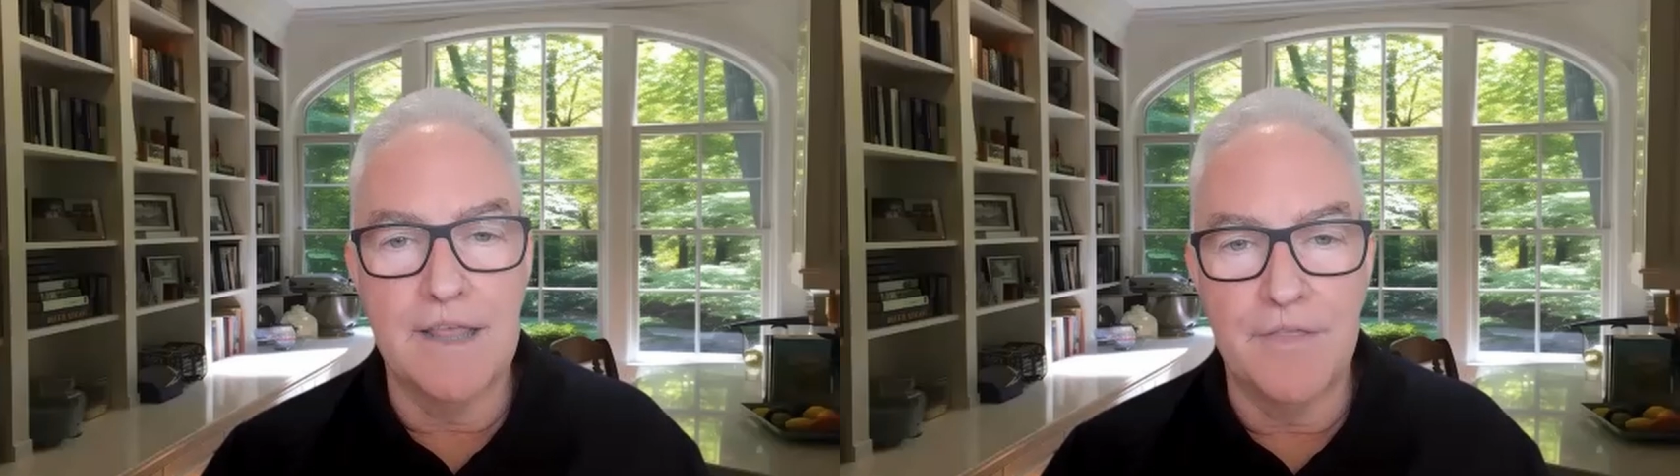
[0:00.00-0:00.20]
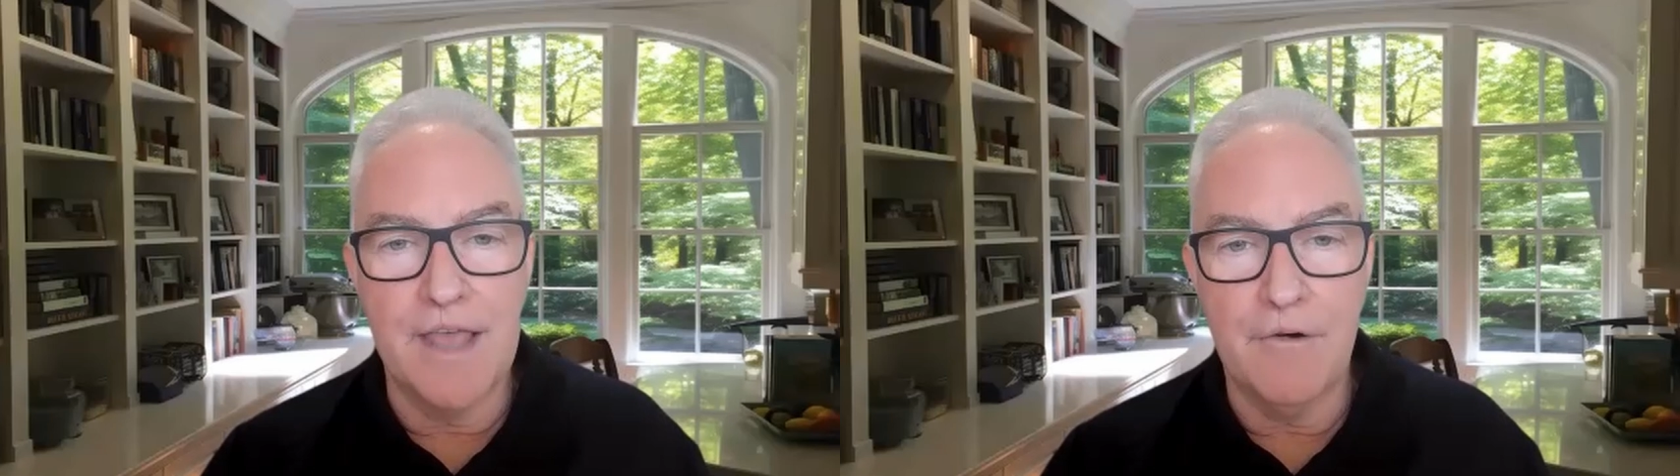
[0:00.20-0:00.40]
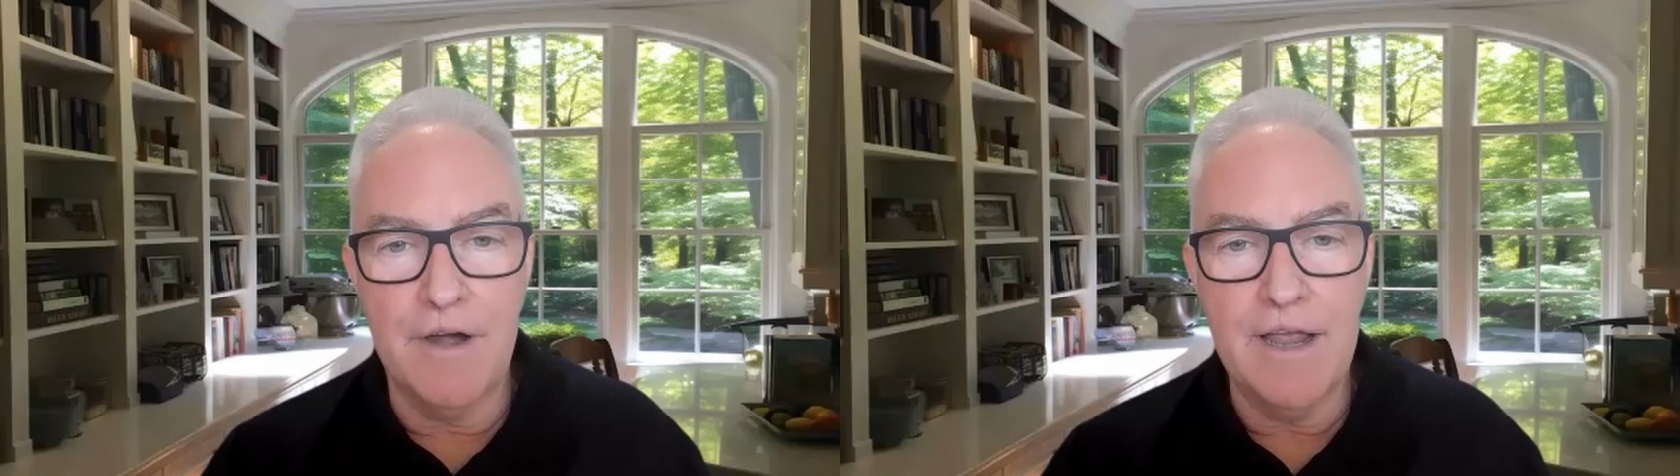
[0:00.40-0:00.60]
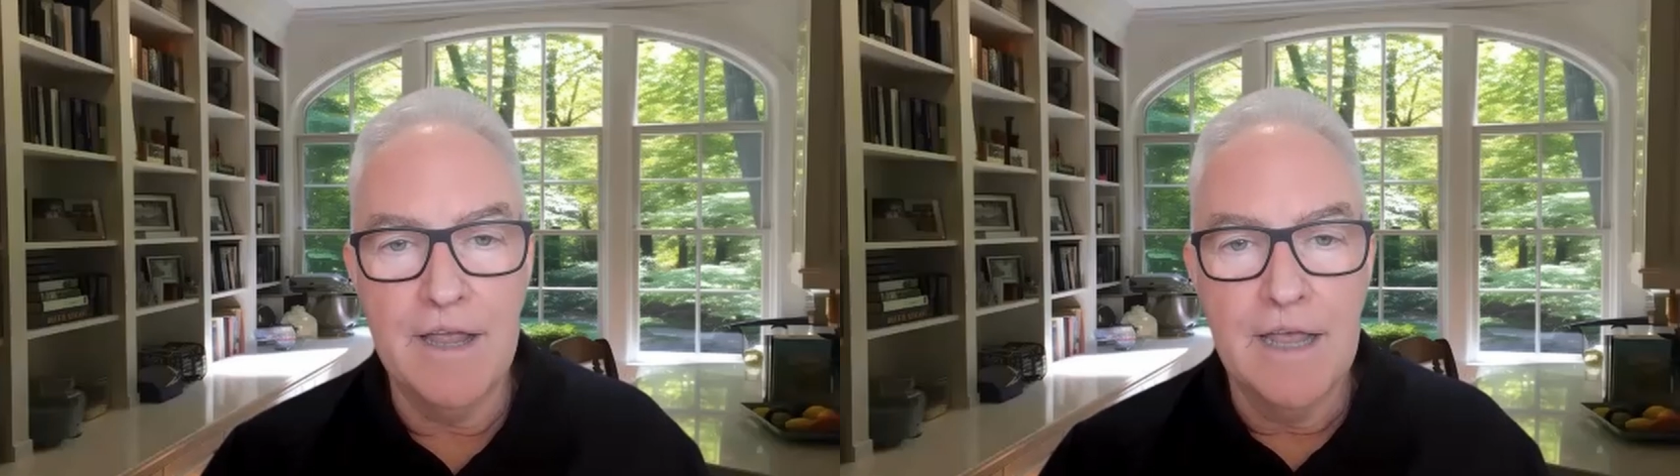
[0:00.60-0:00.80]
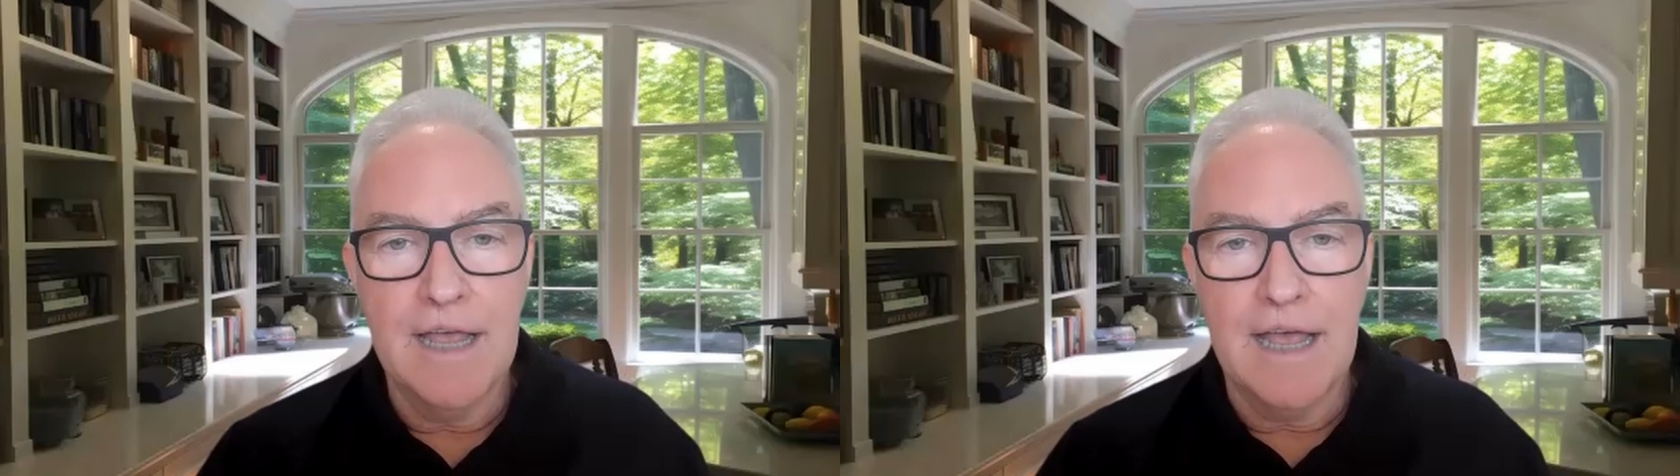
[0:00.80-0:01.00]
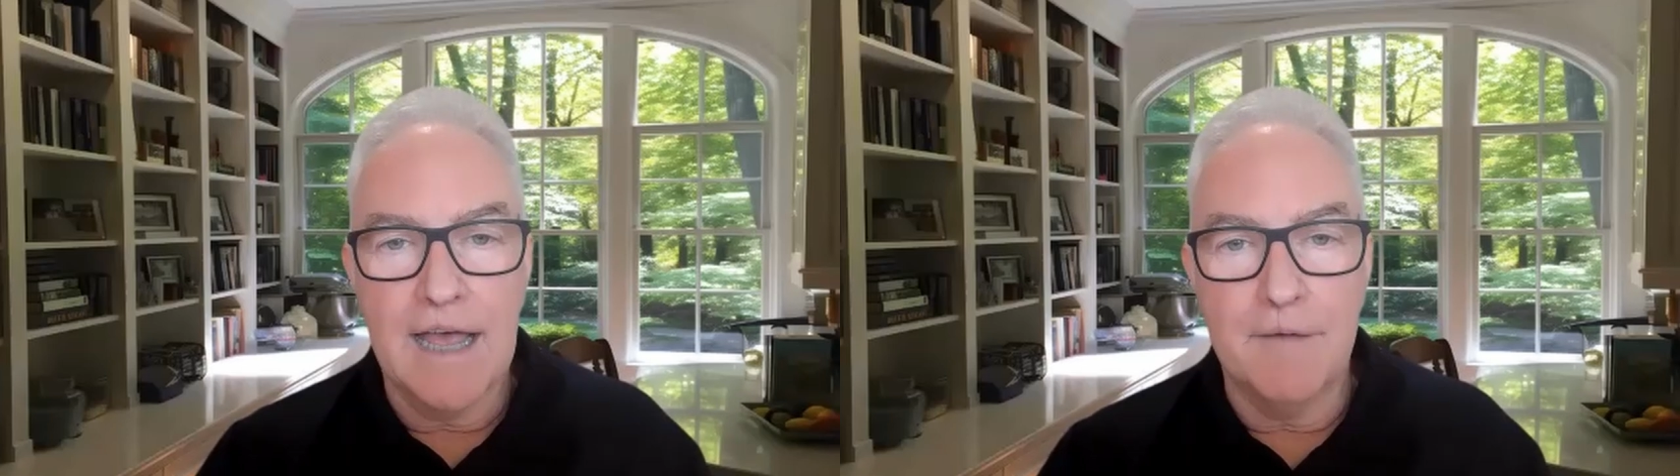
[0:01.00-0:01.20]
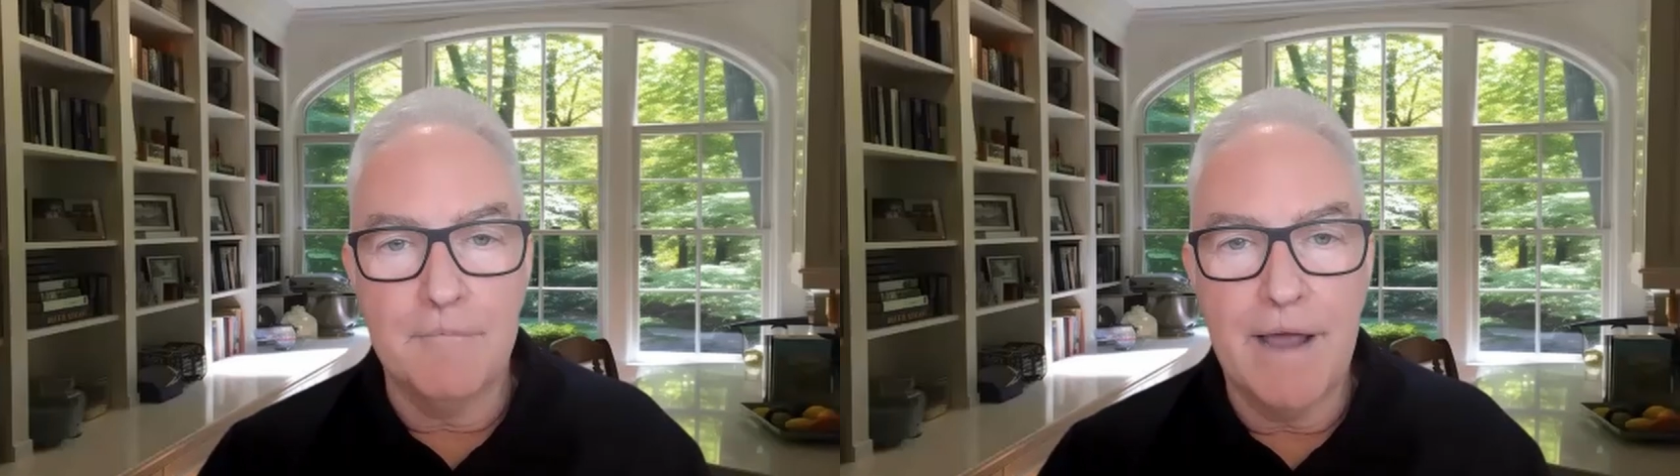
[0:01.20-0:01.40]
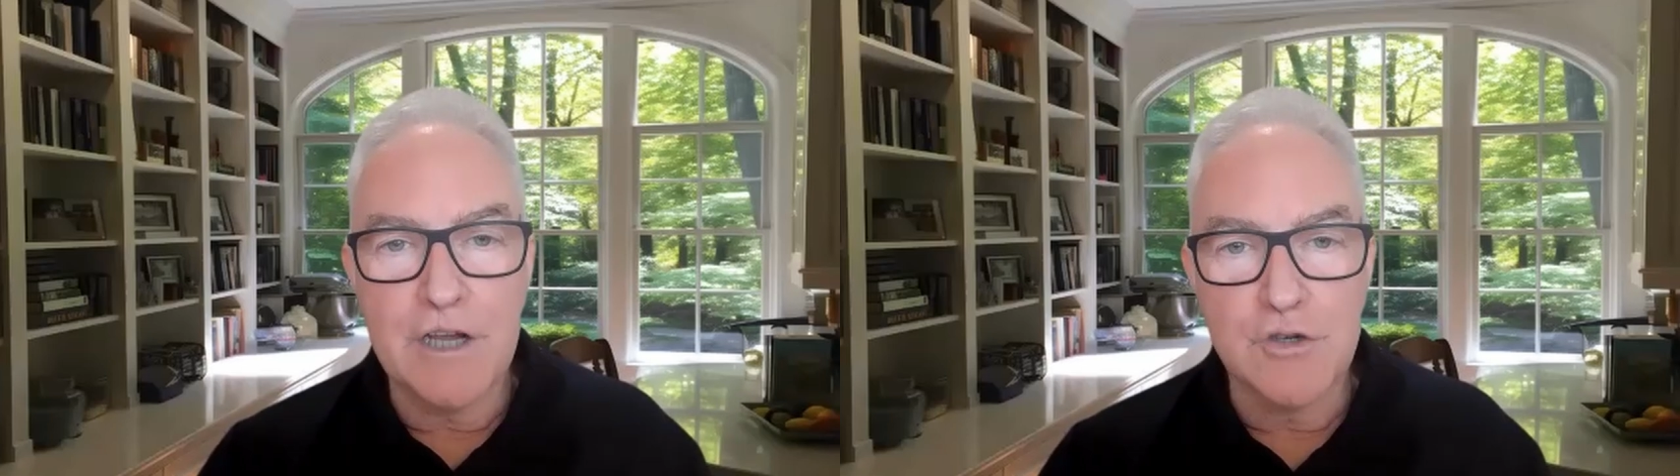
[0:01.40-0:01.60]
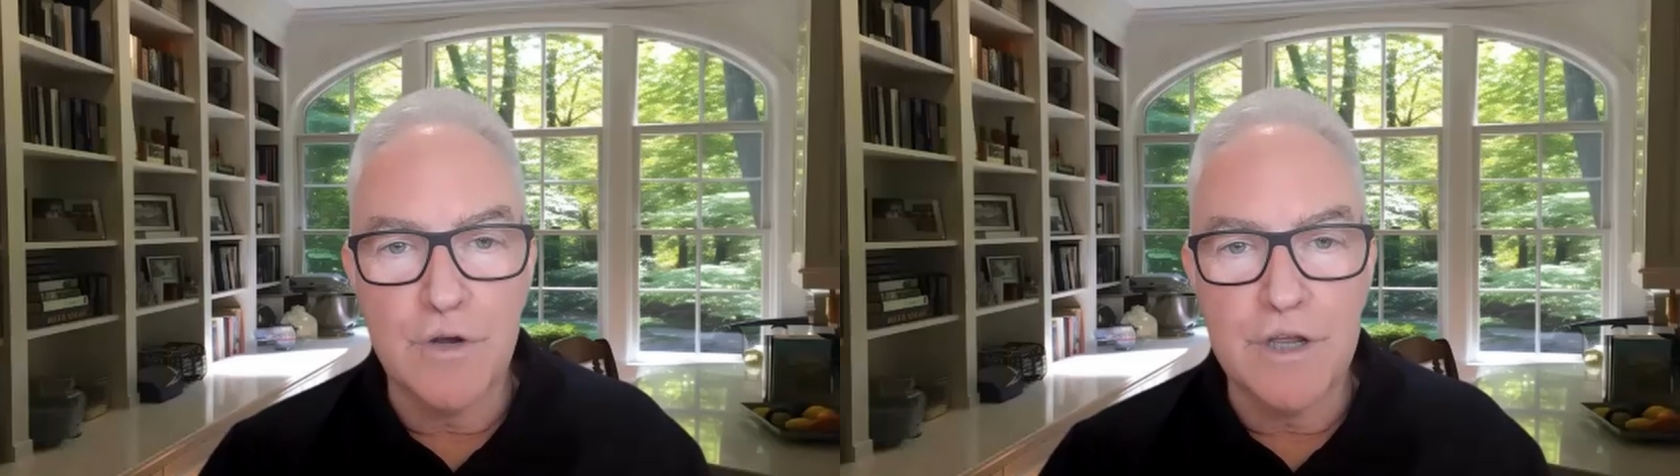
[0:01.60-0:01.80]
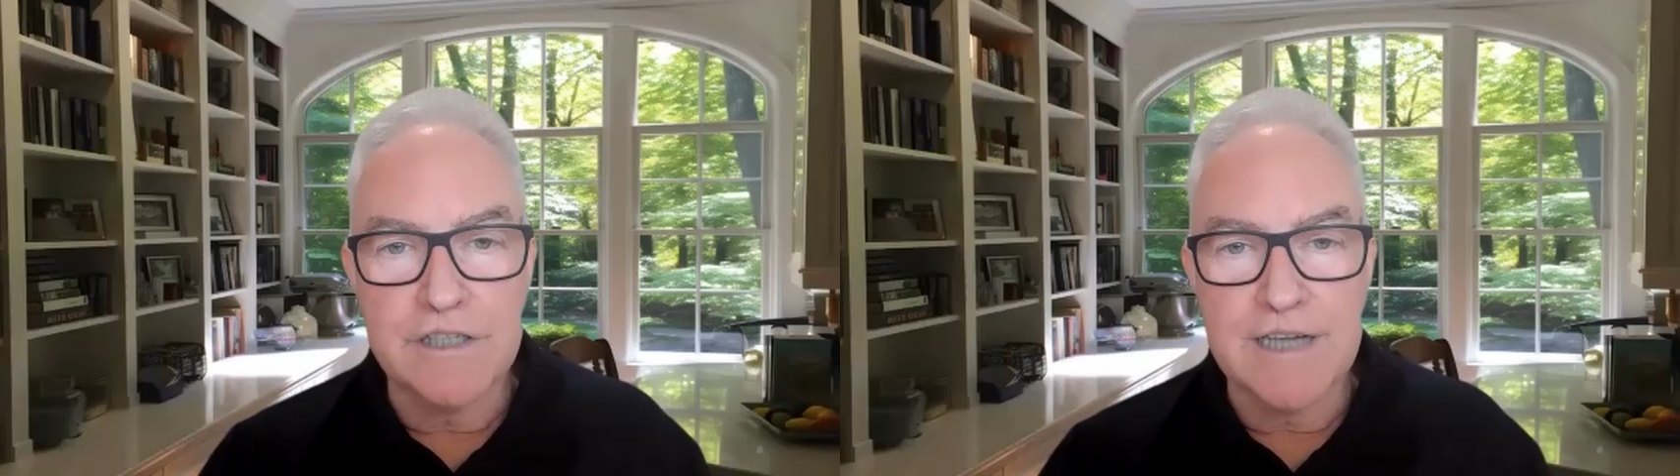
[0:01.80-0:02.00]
the area, make sure you